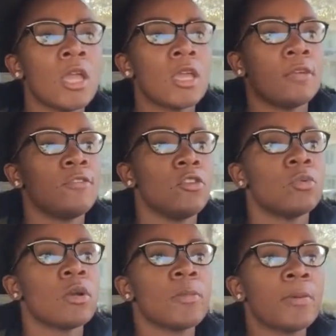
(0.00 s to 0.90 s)
If
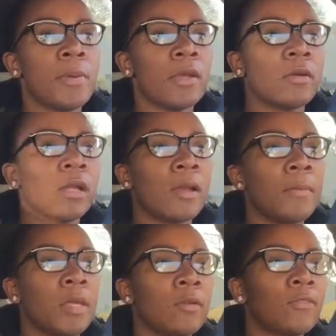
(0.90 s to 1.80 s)
you are preparing a
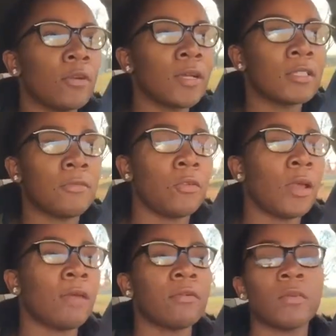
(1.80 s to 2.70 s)
meal for us, if you
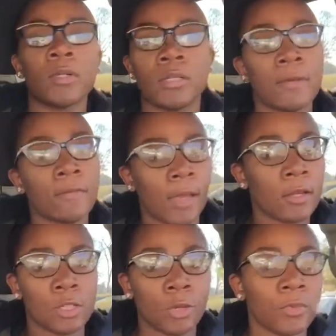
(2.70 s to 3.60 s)
ever were to invite
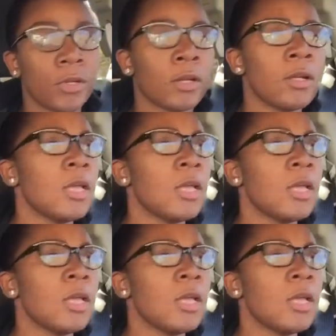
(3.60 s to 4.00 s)
us over,